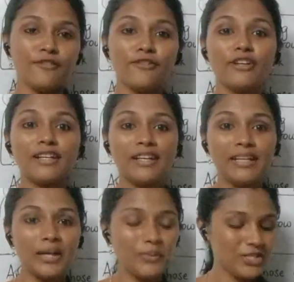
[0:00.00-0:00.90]
For a
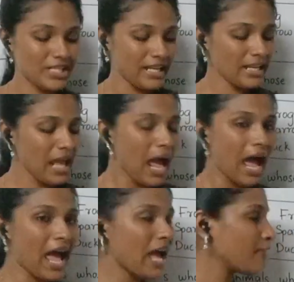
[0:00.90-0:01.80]
clear vision,
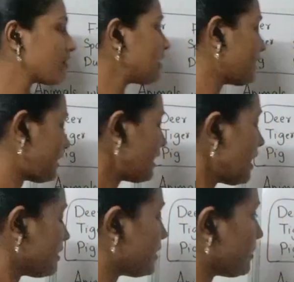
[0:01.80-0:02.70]
I have written
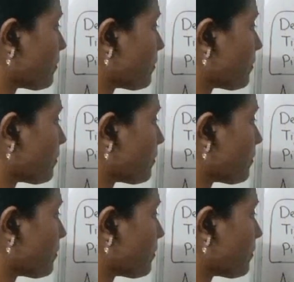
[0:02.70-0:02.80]
the